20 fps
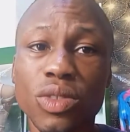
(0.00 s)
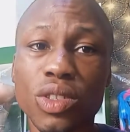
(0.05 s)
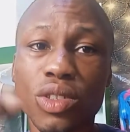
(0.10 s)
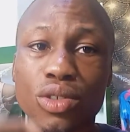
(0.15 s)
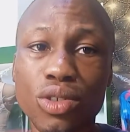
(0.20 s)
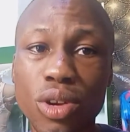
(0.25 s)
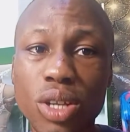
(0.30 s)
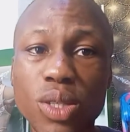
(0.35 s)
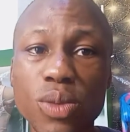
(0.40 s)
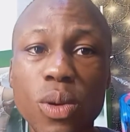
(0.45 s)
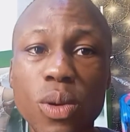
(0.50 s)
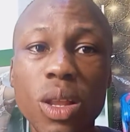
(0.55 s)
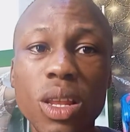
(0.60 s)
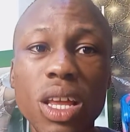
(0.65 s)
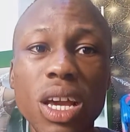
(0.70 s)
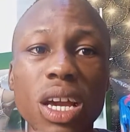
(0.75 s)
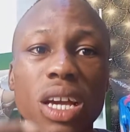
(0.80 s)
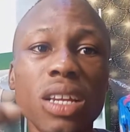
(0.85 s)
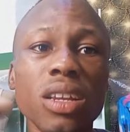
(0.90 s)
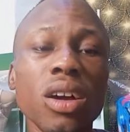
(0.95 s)
Trust
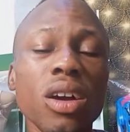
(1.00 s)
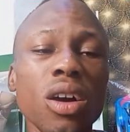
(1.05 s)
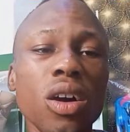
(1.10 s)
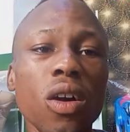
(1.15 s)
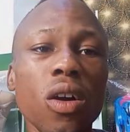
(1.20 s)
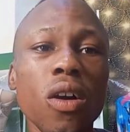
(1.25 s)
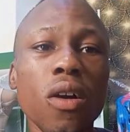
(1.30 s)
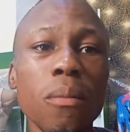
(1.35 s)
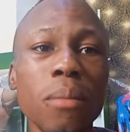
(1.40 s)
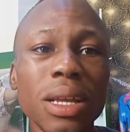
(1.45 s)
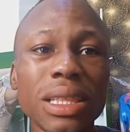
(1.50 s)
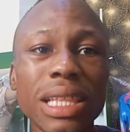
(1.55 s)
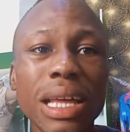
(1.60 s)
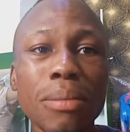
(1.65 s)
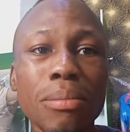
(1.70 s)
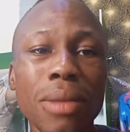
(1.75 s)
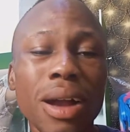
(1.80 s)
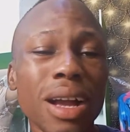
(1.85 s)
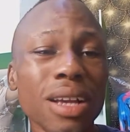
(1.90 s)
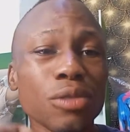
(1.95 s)
Wallet or
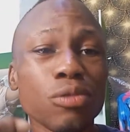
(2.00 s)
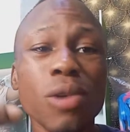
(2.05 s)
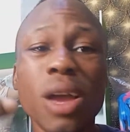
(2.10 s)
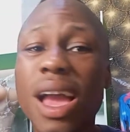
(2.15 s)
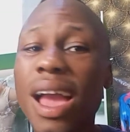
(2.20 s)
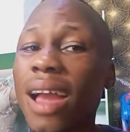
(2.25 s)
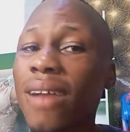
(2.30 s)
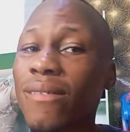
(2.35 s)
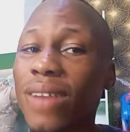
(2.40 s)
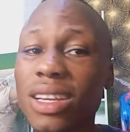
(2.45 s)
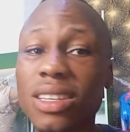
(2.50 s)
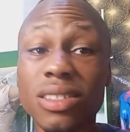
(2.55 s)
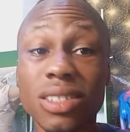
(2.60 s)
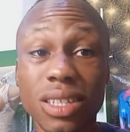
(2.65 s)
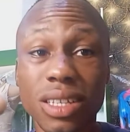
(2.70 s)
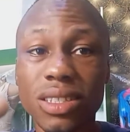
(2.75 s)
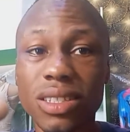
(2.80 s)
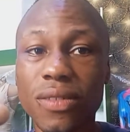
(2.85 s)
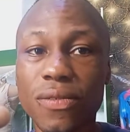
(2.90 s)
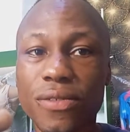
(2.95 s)
MetaMask, wherever you
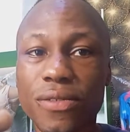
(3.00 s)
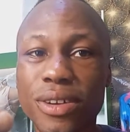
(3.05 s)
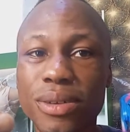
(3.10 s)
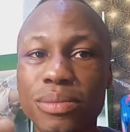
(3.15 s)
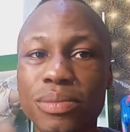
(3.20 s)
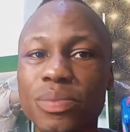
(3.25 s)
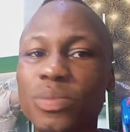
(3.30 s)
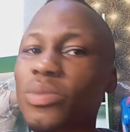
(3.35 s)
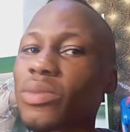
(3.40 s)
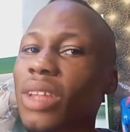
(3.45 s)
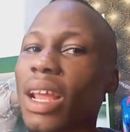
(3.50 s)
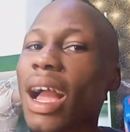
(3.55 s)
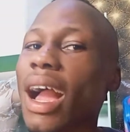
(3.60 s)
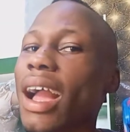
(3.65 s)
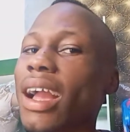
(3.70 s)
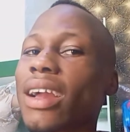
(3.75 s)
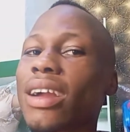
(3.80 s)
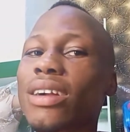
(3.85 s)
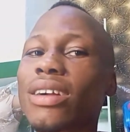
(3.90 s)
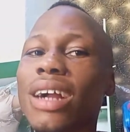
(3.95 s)
sent it from,
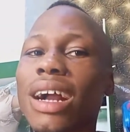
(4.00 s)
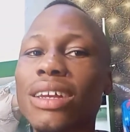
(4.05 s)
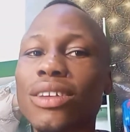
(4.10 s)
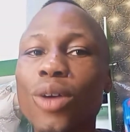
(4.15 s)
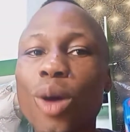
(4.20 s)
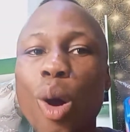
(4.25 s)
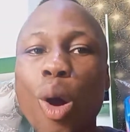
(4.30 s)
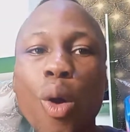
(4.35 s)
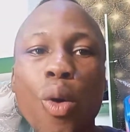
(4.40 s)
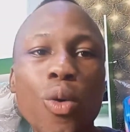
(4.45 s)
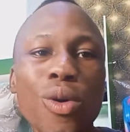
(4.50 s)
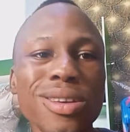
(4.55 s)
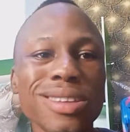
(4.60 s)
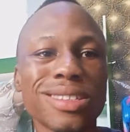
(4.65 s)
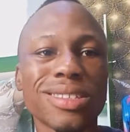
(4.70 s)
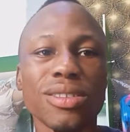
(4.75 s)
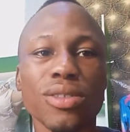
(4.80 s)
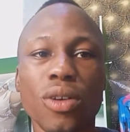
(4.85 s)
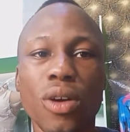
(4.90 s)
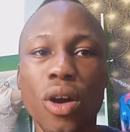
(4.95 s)
I can
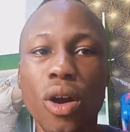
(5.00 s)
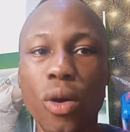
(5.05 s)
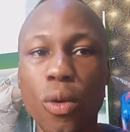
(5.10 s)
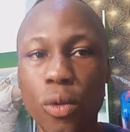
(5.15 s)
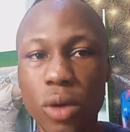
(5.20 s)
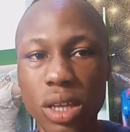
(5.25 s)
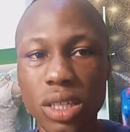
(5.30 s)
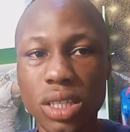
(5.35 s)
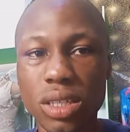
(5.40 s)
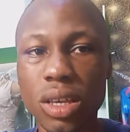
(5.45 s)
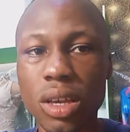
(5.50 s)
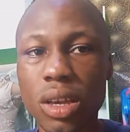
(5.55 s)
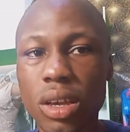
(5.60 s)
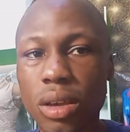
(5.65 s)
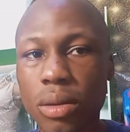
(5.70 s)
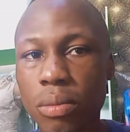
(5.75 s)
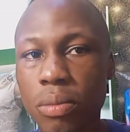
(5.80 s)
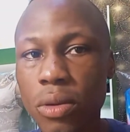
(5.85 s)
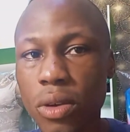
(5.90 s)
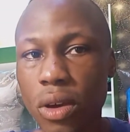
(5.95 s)
always
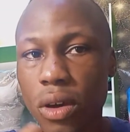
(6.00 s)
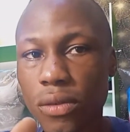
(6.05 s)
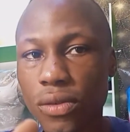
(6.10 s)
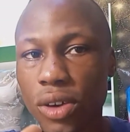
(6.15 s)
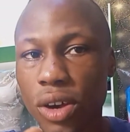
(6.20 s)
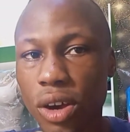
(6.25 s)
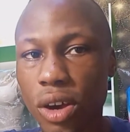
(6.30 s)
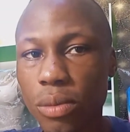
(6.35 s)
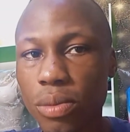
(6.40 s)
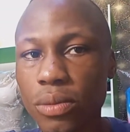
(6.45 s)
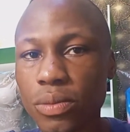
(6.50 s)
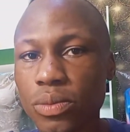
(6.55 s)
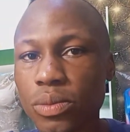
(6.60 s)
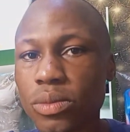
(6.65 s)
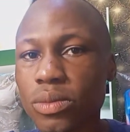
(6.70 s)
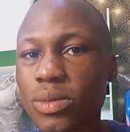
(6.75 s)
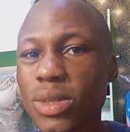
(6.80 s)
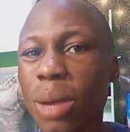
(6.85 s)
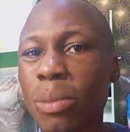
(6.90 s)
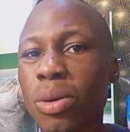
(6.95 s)
be of help.
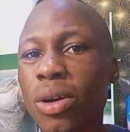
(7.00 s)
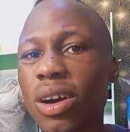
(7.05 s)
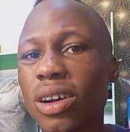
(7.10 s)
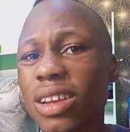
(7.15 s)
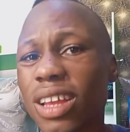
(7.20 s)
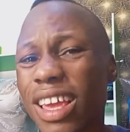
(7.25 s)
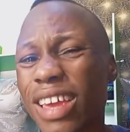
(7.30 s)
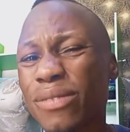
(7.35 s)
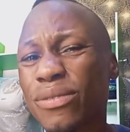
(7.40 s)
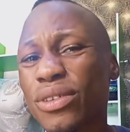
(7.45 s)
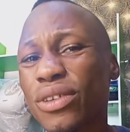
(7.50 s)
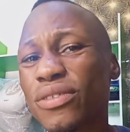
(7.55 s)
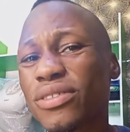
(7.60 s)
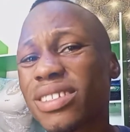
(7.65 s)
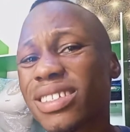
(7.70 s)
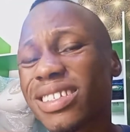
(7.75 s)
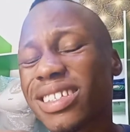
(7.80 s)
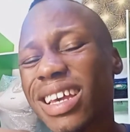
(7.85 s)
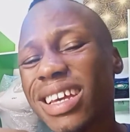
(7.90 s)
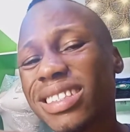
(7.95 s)
But if you've
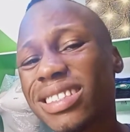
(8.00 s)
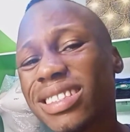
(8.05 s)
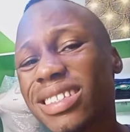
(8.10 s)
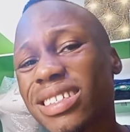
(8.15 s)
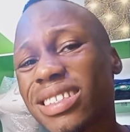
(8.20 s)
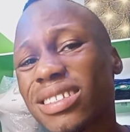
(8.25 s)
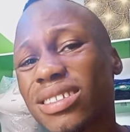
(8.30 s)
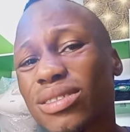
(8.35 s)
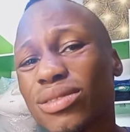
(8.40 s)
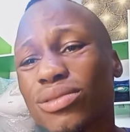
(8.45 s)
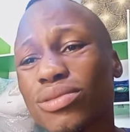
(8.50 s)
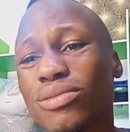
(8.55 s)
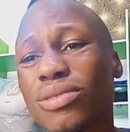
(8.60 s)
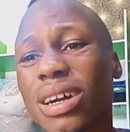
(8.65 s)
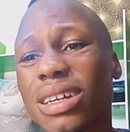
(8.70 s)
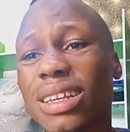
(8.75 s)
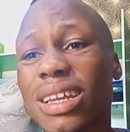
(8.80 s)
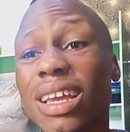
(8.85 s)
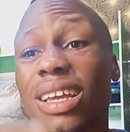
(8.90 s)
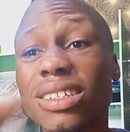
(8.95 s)
sent it to
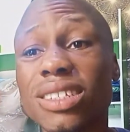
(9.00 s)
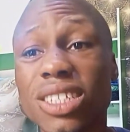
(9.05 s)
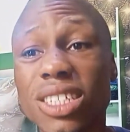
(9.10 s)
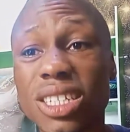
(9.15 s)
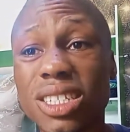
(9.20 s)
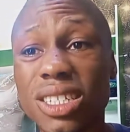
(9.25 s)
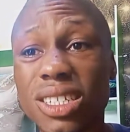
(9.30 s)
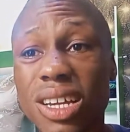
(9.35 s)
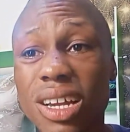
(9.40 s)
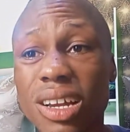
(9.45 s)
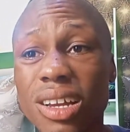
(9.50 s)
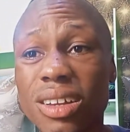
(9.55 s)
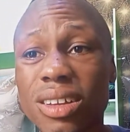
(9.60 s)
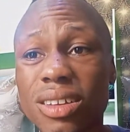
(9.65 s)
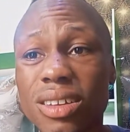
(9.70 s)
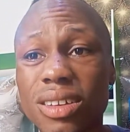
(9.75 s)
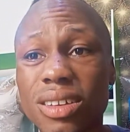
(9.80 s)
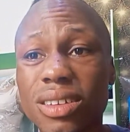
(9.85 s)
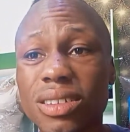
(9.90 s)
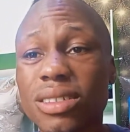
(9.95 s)
an exchanger,
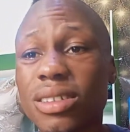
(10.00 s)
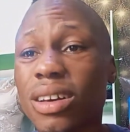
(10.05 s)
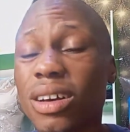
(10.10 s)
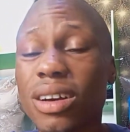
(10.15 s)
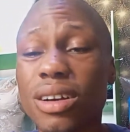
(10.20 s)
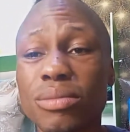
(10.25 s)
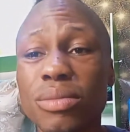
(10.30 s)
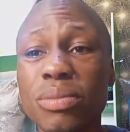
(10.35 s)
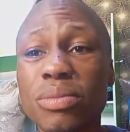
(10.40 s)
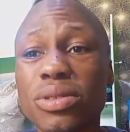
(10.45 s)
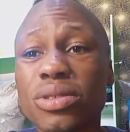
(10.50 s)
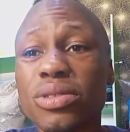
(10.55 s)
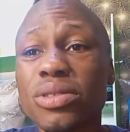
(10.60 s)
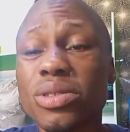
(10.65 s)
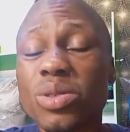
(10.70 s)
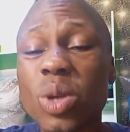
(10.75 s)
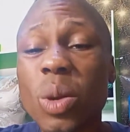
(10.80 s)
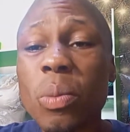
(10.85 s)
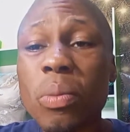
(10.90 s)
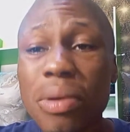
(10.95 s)
maybe to
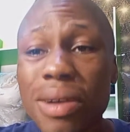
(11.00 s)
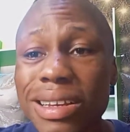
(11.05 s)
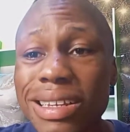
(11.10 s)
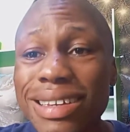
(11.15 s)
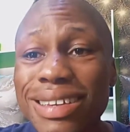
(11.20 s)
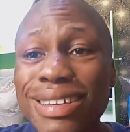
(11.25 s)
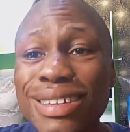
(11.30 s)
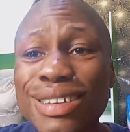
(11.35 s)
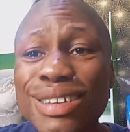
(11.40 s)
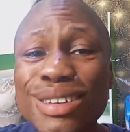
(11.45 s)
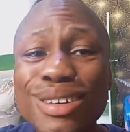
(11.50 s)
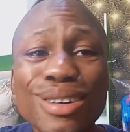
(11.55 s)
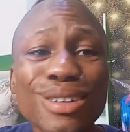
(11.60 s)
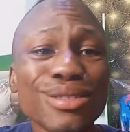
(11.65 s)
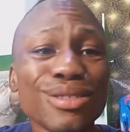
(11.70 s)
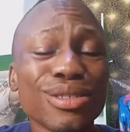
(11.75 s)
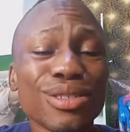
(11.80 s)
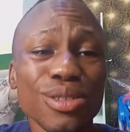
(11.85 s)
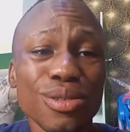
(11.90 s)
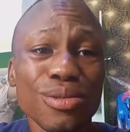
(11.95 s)
somebody or
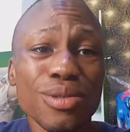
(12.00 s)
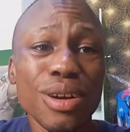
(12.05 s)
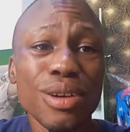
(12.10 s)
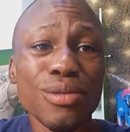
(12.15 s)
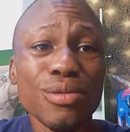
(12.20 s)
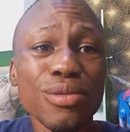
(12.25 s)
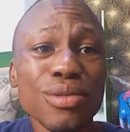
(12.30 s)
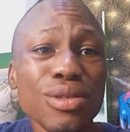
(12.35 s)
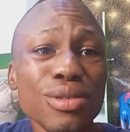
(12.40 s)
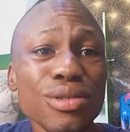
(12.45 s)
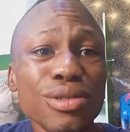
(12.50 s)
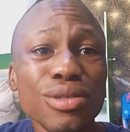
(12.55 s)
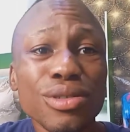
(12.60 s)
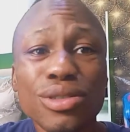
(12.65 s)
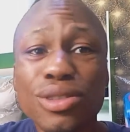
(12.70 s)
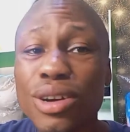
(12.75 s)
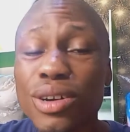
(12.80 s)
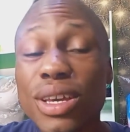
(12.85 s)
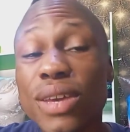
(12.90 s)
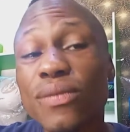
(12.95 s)
to someone who you
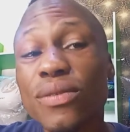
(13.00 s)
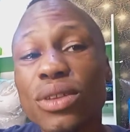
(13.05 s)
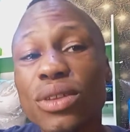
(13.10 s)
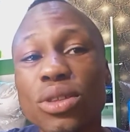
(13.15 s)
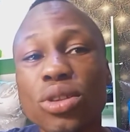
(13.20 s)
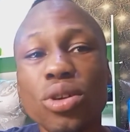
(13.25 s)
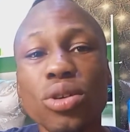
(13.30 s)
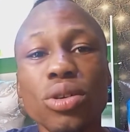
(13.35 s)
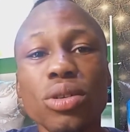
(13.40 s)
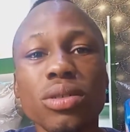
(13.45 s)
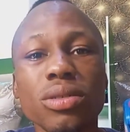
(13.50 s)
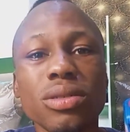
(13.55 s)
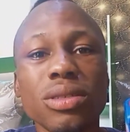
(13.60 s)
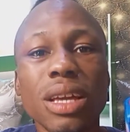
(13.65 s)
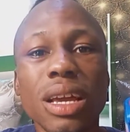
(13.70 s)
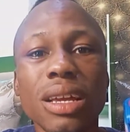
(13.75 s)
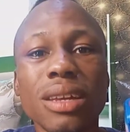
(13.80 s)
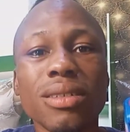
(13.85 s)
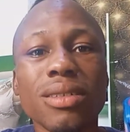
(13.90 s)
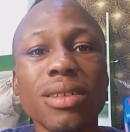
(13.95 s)
don't even know,
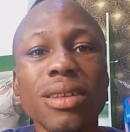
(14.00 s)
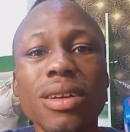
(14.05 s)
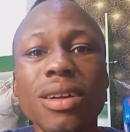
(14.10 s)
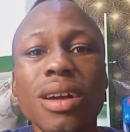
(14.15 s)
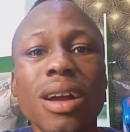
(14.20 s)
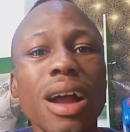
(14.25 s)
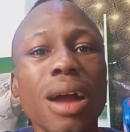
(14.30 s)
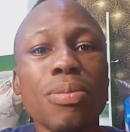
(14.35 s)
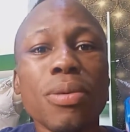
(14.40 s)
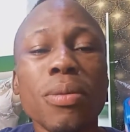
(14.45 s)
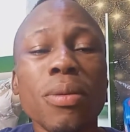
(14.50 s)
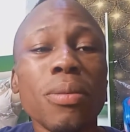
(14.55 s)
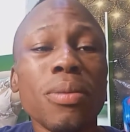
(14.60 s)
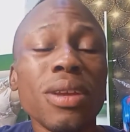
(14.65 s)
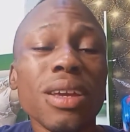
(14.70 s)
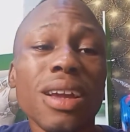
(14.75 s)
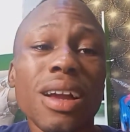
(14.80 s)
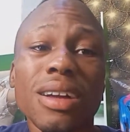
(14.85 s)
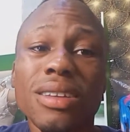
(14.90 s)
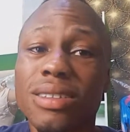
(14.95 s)
then I
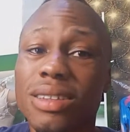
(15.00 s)
probably can't